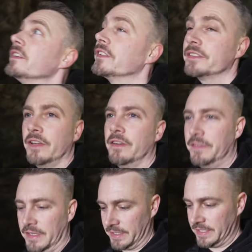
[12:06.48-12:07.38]
She's not a
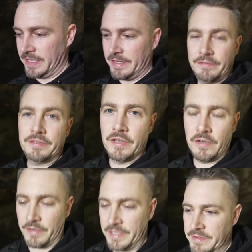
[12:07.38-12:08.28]
fan of caves
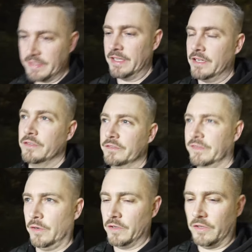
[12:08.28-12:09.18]
or anything that could
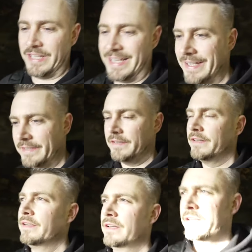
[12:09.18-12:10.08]
fall on her head.
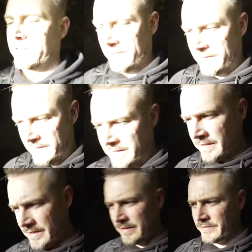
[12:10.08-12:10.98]

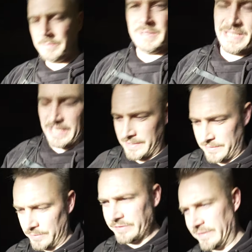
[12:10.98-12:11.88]
She'd be
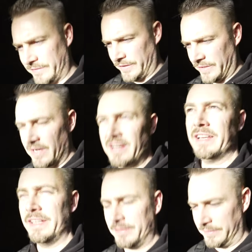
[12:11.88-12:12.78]
knackered though, because I've got the car
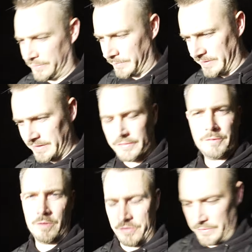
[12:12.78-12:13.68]
keys, so if something did
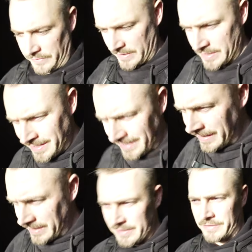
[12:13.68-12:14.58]
squash us,
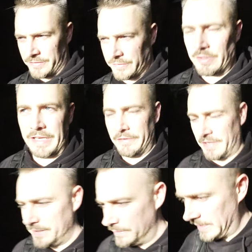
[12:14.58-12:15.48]
she's stuck here
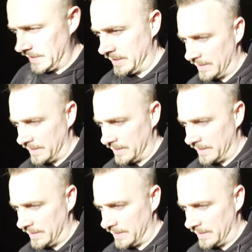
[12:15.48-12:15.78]
anyway.